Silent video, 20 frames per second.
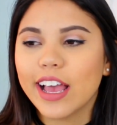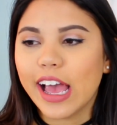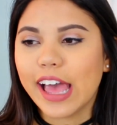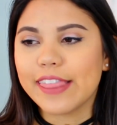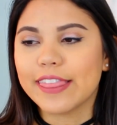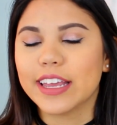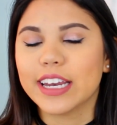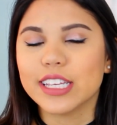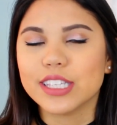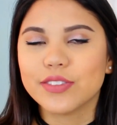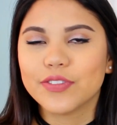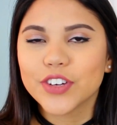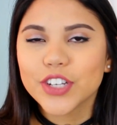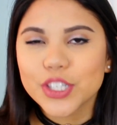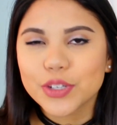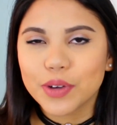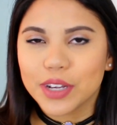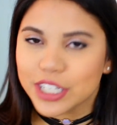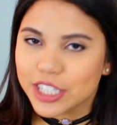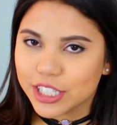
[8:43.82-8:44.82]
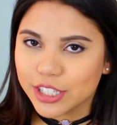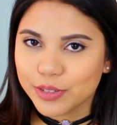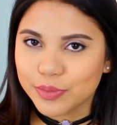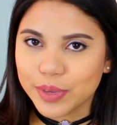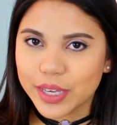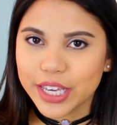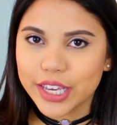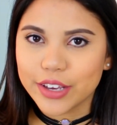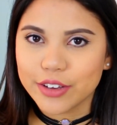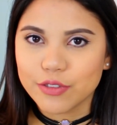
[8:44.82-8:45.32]
And then his first question to
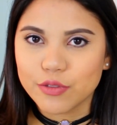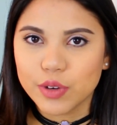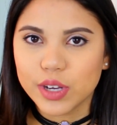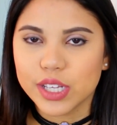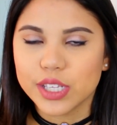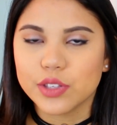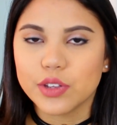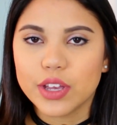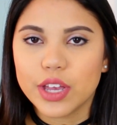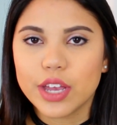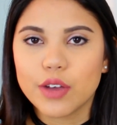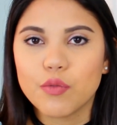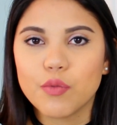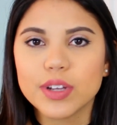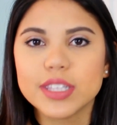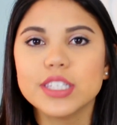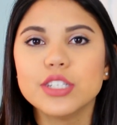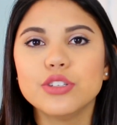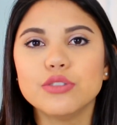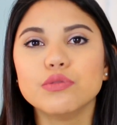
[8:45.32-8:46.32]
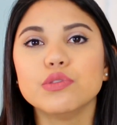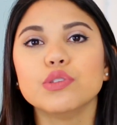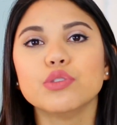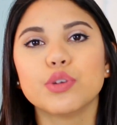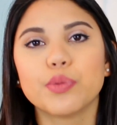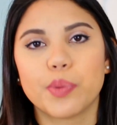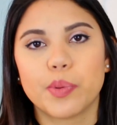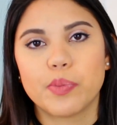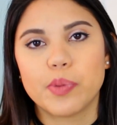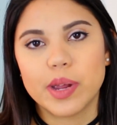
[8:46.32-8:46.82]
me was, what did you do
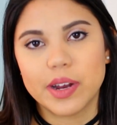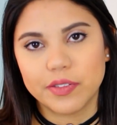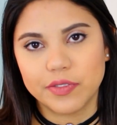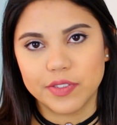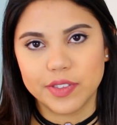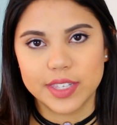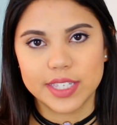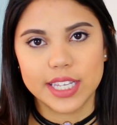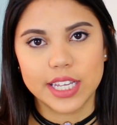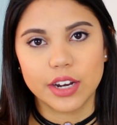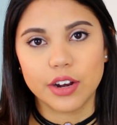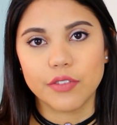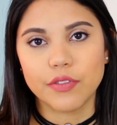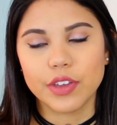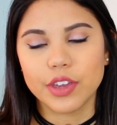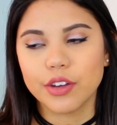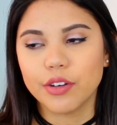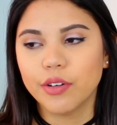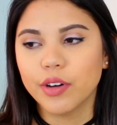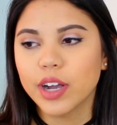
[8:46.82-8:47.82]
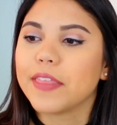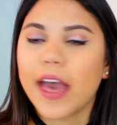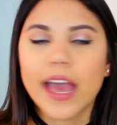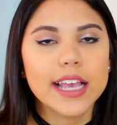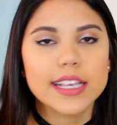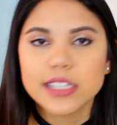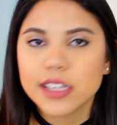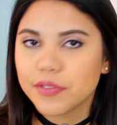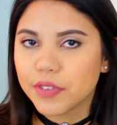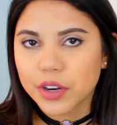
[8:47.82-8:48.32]
to prepare for this interview?
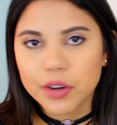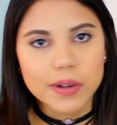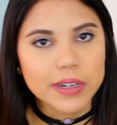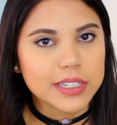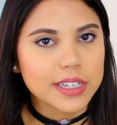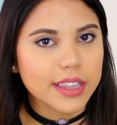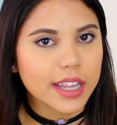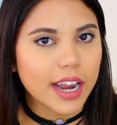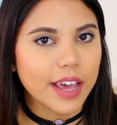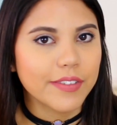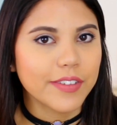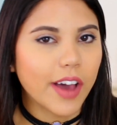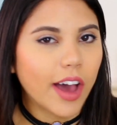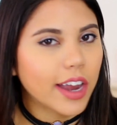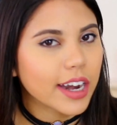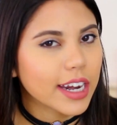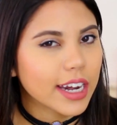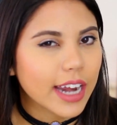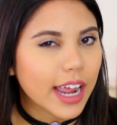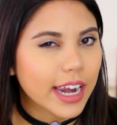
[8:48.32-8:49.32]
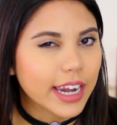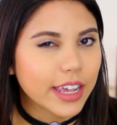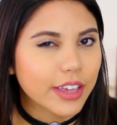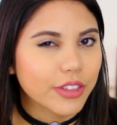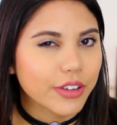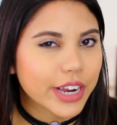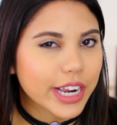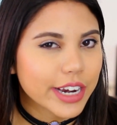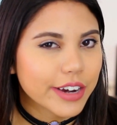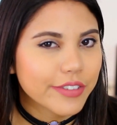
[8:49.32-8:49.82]
That is never a question that I've gotten in any
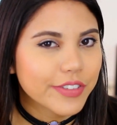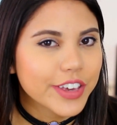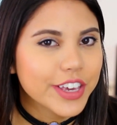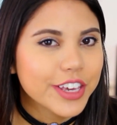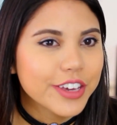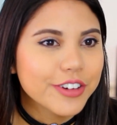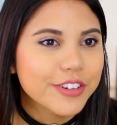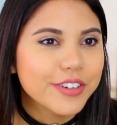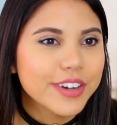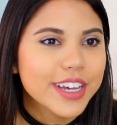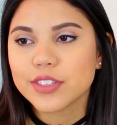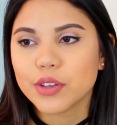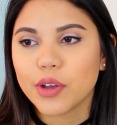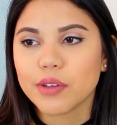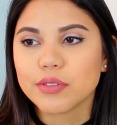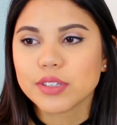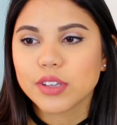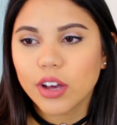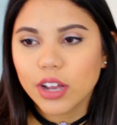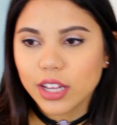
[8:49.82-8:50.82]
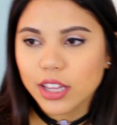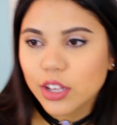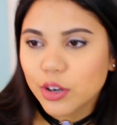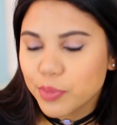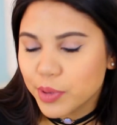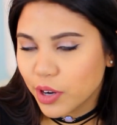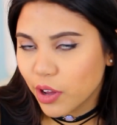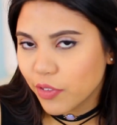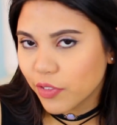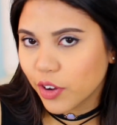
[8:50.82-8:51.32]
other interview. So I was caught a little
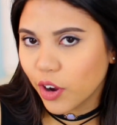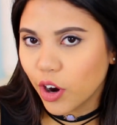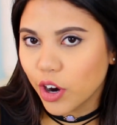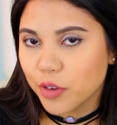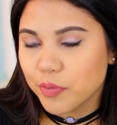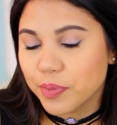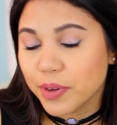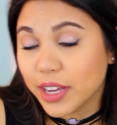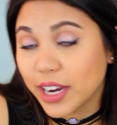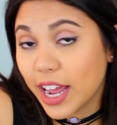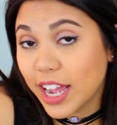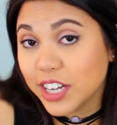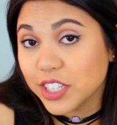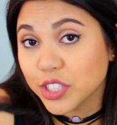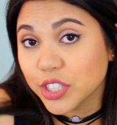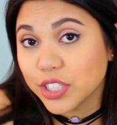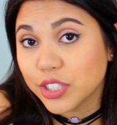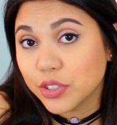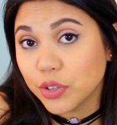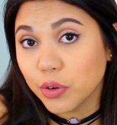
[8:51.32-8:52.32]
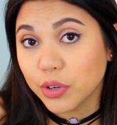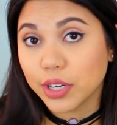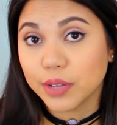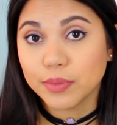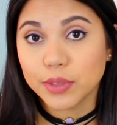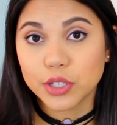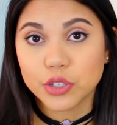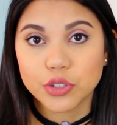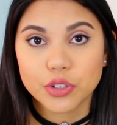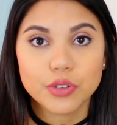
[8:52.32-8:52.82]
bit off guard, but I just told
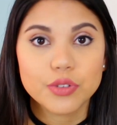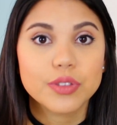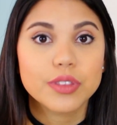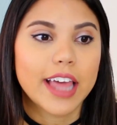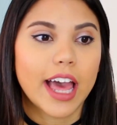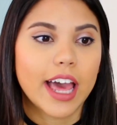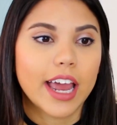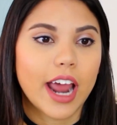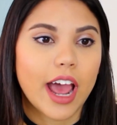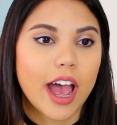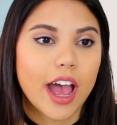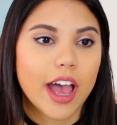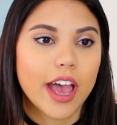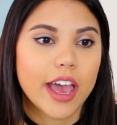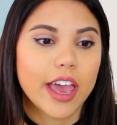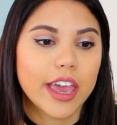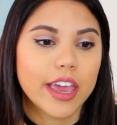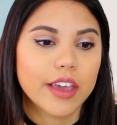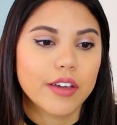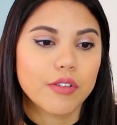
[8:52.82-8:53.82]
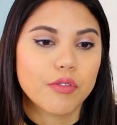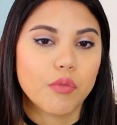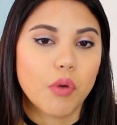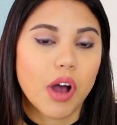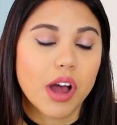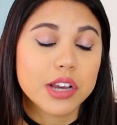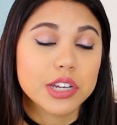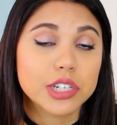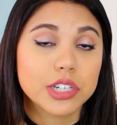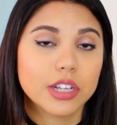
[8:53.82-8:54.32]
him the truth that I
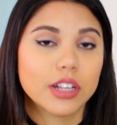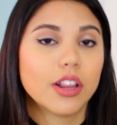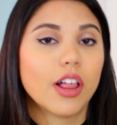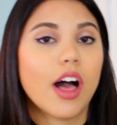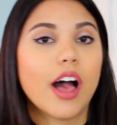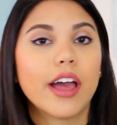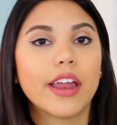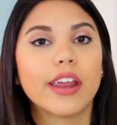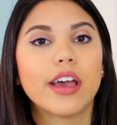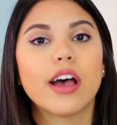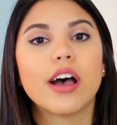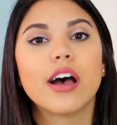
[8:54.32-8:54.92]
watched a lot